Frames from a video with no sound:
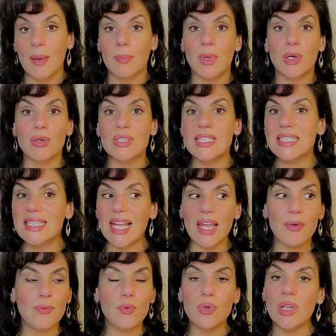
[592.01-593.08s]
because
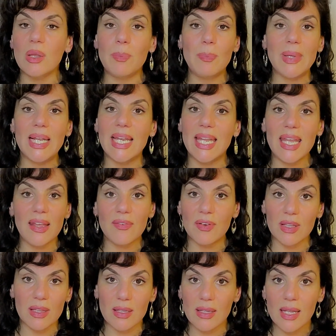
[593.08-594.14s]
they wouldn't believe
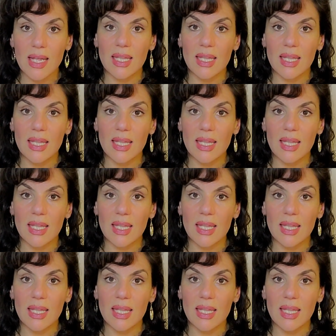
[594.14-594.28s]
it.